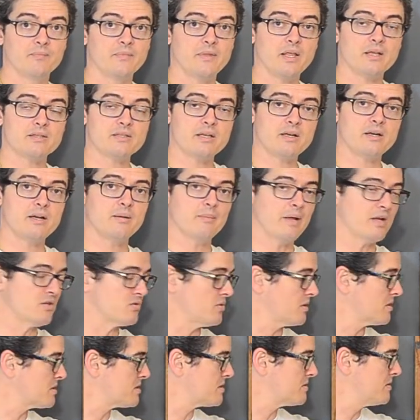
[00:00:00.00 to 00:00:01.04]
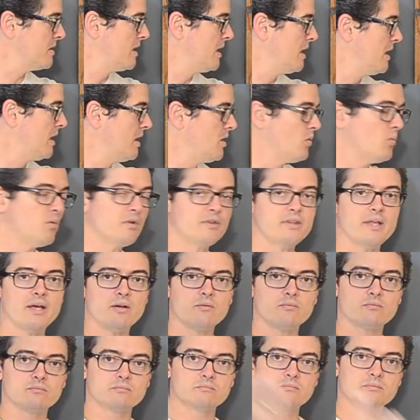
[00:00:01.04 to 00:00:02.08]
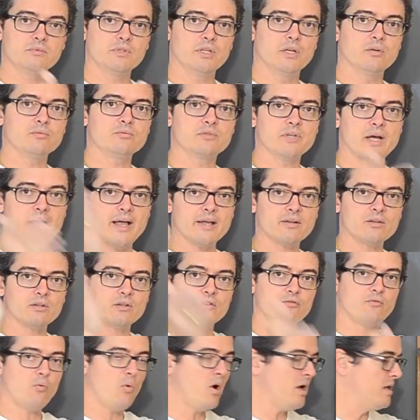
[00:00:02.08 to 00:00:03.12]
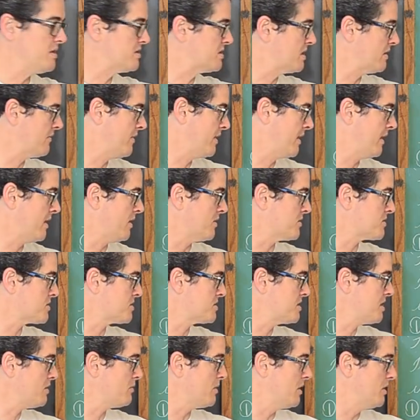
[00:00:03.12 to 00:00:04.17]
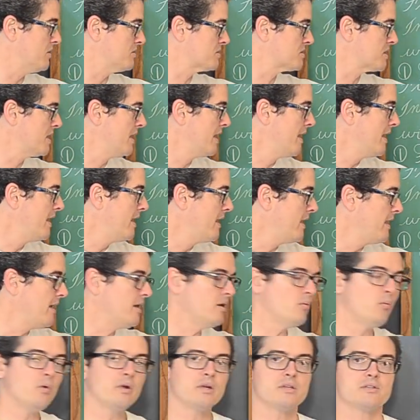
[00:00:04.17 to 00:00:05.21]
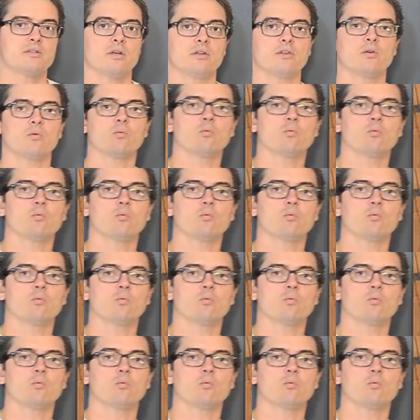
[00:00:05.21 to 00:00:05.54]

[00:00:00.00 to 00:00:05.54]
the identity matrix, with that, you know, diagonal of 1s and everything else is 0s. And what is on the